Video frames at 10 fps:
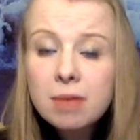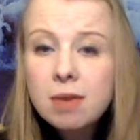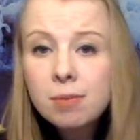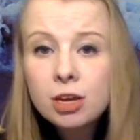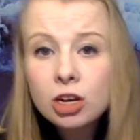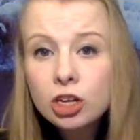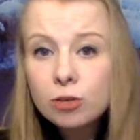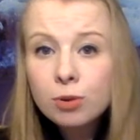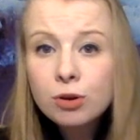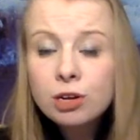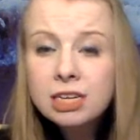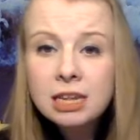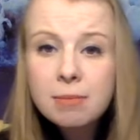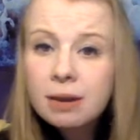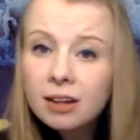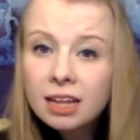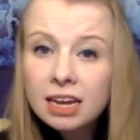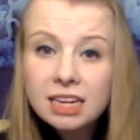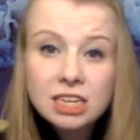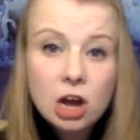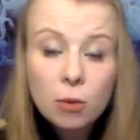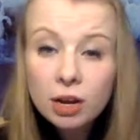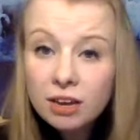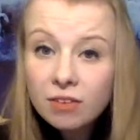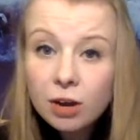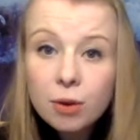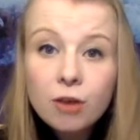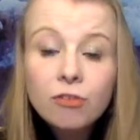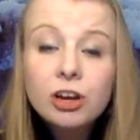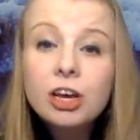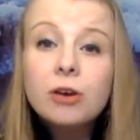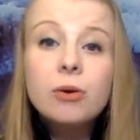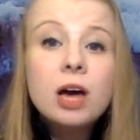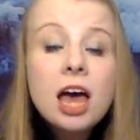Maybe your cubicle is in the middle and it's not working very well for you.